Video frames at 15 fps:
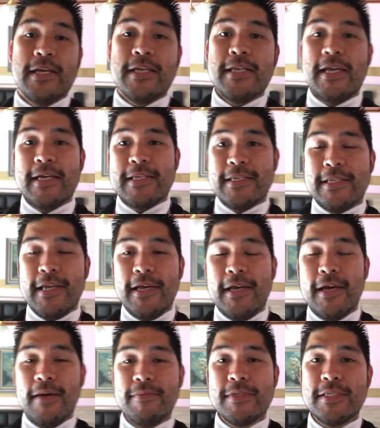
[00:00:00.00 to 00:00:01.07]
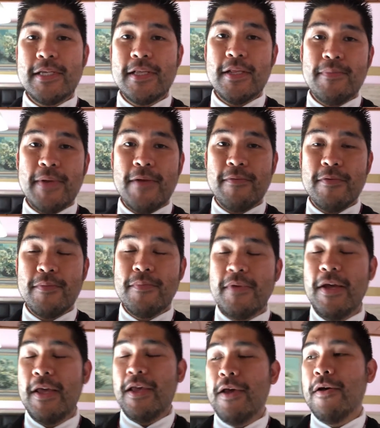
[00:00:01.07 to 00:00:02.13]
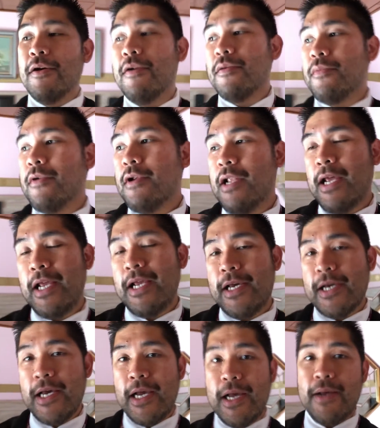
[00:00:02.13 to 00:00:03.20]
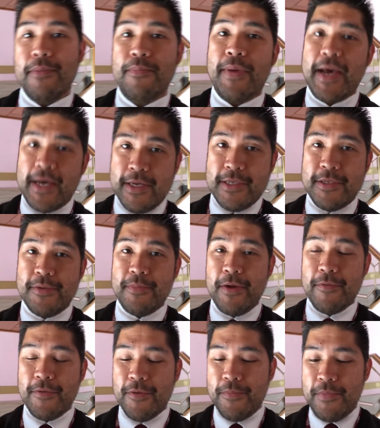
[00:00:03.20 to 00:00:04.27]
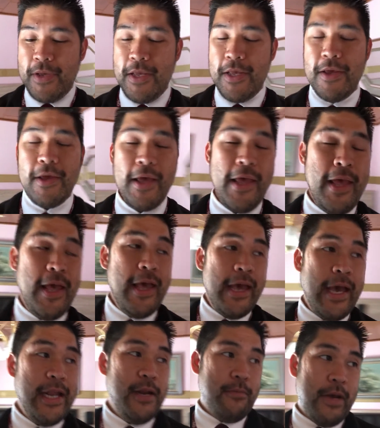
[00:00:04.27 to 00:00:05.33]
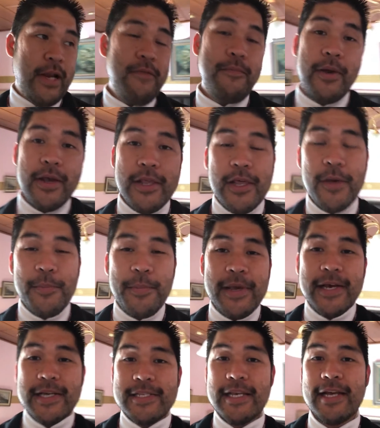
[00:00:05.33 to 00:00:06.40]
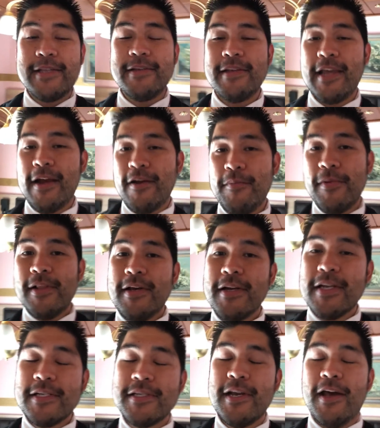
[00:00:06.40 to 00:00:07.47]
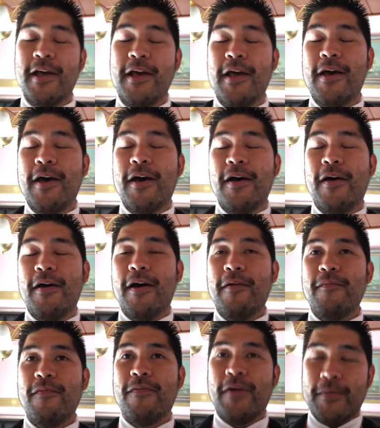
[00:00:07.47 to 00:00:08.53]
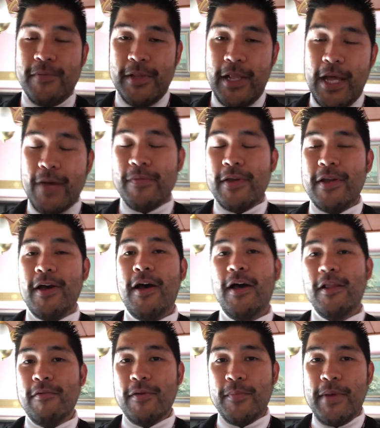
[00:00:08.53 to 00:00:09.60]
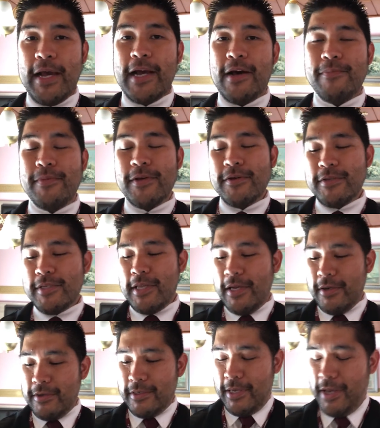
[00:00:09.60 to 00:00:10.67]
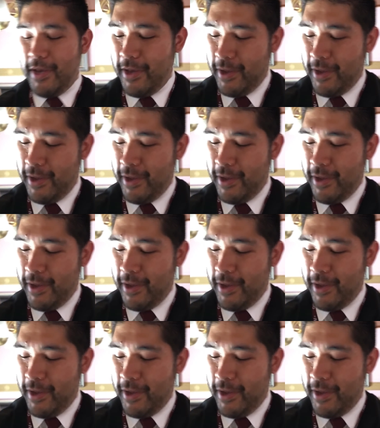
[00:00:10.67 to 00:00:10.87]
yes, I'm still in my room, or more like I got back to my room, and I'm out of breath because I had to carry my luggage from the lobby all the way back up those stairs.